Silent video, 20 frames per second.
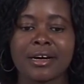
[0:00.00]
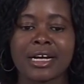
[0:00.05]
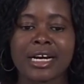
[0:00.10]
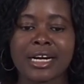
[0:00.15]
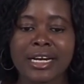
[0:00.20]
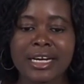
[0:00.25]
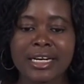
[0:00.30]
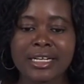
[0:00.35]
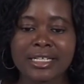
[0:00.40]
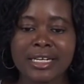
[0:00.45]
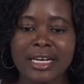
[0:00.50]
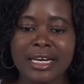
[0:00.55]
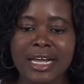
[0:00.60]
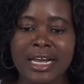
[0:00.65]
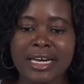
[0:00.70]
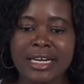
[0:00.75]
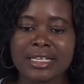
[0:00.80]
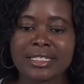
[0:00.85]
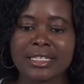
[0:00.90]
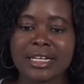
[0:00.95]
Read and
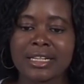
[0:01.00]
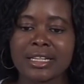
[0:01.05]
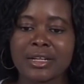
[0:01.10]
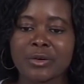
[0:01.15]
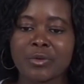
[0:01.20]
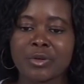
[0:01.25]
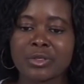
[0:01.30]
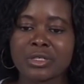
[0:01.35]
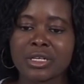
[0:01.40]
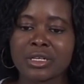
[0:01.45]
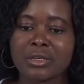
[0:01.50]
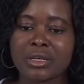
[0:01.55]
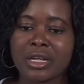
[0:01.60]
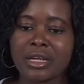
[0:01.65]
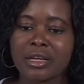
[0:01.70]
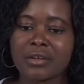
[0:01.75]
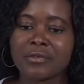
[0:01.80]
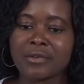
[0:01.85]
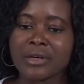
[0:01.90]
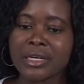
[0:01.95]
understand the question
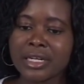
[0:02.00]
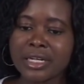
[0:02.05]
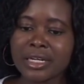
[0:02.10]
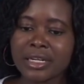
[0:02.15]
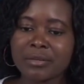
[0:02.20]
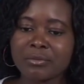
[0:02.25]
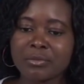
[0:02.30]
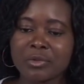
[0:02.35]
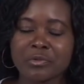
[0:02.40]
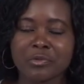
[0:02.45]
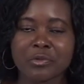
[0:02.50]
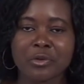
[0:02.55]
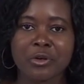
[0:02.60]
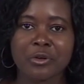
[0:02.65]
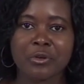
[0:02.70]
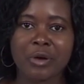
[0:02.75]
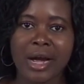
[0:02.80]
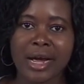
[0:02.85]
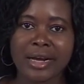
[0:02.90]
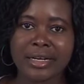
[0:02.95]
carefully before
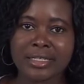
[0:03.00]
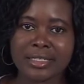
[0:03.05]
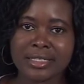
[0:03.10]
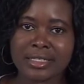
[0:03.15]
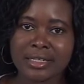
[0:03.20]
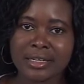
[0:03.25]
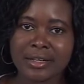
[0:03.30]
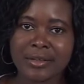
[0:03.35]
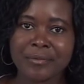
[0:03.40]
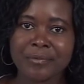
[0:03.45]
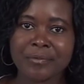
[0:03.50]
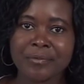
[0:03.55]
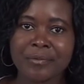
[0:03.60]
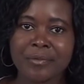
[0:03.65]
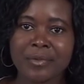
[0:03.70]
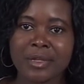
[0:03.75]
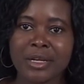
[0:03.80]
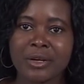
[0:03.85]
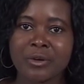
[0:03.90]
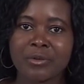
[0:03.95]
you answer.
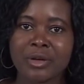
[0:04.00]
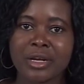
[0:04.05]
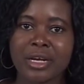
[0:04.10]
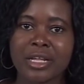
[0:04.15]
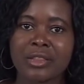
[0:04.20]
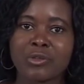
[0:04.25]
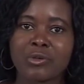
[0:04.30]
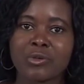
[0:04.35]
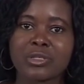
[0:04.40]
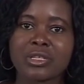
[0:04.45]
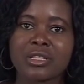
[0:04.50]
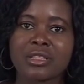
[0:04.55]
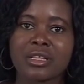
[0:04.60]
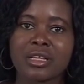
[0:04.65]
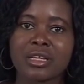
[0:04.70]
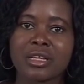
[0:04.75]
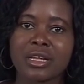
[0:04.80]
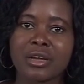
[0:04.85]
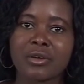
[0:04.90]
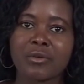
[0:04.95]
Look at those
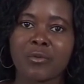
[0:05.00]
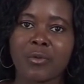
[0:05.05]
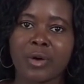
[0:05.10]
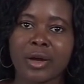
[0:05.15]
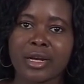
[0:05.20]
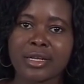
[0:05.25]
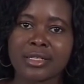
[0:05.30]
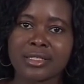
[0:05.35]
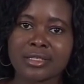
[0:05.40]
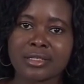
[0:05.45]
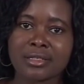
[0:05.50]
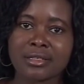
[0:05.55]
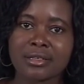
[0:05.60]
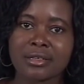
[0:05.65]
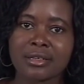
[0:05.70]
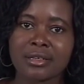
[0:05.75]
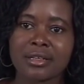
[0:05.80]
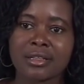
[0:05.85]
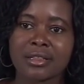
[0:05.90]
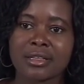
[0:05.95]
thinking words,
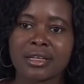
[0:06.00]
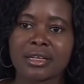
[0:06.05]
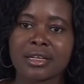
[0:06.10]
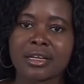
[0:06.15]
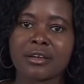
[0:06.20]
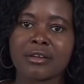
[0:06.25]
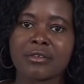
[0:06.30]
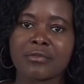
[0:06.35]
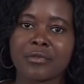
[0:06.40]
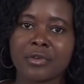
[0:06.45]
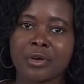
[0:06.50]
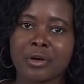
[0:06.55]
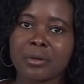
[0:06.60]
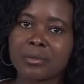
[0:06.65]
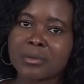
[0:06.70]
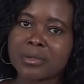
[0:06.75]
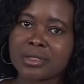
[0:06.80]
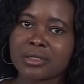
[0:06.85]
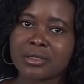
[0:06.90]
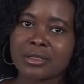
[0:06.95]
thinking
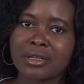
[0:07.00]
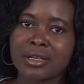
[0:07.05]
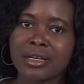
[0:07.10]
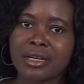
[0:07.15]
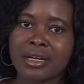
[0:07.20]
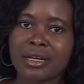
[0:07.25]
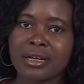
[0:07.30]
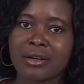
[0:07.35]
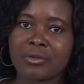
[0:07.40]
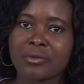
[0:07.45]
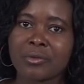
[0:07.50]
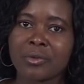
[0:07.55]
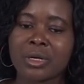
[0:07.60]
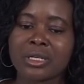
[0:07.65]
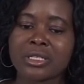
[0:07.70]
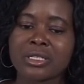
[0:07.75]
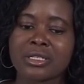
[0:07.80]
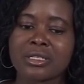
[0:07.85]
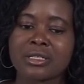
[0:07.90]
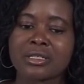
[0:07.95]
verbs.
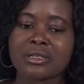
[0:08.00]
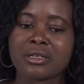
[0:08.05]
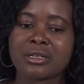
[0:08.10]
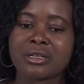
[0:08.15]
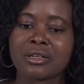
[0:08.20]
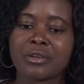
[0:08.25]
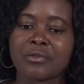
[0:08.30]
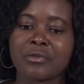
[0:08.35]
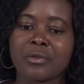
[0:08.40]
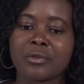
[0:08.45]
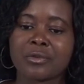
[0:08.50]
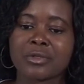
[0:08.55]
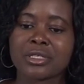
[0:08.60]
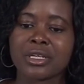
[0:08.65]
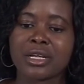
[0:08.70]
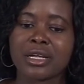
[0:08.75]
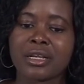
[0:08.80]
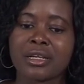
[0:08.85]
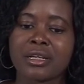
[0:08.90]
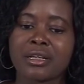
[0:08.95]
What is, if you
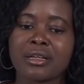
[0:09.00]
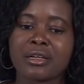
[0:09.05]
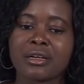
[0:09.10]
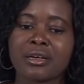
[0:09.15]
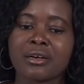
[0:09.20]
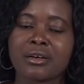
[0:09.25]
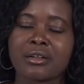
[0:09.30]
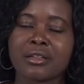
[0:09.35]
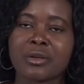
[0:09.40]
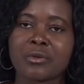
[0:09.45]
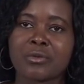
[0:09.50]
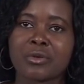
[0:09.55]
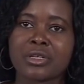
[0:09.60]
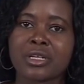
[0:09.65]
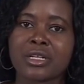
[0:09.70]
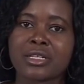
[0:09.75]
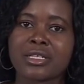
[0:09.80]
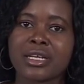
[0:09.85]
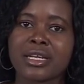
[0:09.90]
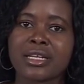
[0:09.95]
say, the
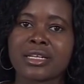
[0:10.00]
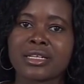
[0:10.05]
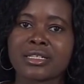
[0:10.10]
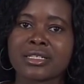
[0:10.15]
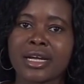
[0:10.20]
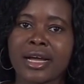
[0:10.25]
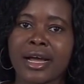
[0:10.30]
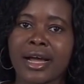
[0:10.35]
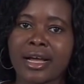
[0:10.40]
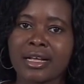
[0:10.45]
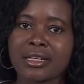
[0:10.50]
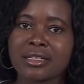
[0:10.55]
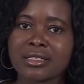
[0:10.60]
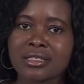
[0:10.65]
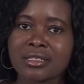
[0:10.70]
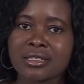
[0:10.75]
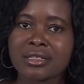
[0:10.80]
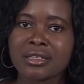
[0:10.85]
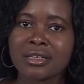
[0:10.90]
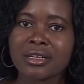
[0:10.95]
question say
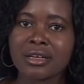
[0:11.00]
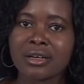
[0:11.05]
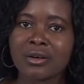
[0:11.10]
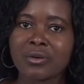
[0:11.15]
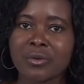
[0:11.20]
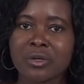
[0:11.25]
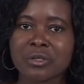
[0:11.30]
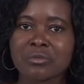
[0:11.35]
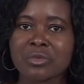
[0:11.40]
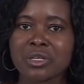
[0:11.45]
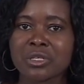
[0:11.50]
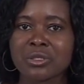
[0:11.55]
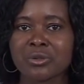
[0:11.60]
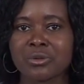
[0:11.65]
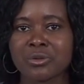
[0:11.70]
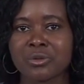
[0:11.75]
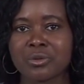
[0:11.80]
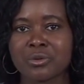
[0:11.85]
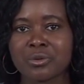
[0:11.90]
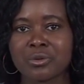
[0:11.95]
discuss, what must
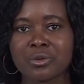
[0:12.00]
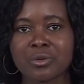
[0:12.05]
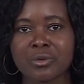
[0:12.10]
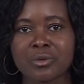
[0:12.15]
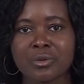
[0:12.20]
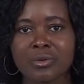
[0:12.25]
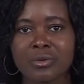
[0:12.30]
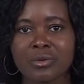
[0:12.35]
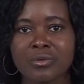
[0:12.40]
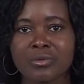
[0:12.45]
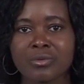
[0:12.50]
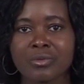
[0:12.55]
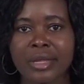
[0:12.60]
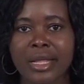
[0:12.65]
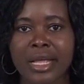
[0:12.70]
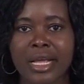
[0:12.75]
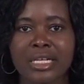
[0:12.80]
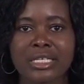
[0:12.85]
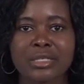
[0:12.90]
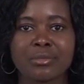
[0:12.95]
you do?
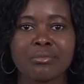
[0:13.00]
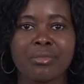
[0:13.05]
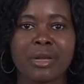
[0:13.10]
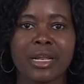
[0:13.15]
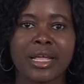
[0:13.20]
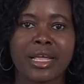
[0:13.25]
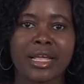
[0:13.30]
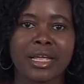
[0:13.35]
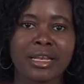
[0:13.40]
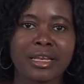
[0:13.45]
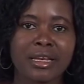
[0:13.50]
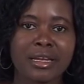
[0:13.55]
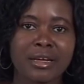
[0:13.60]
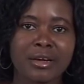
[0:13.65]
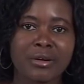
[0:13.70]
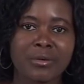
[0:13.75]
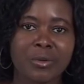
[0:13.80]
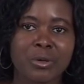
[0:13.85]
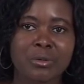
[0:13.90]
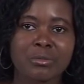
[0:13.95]
Explain,
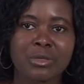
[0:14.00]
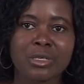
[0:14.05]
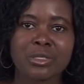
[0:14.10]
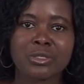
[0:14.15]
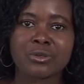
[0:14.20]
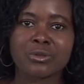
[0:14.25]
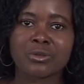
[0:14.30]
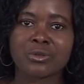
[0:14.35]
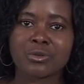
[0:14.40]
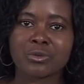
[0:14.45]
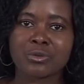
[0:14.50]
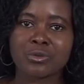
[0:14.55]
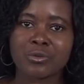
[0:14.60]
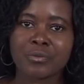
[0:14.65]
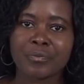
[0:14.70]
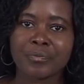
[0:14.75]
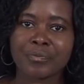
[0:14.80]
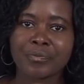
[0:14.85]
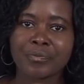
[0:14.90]
what must you do?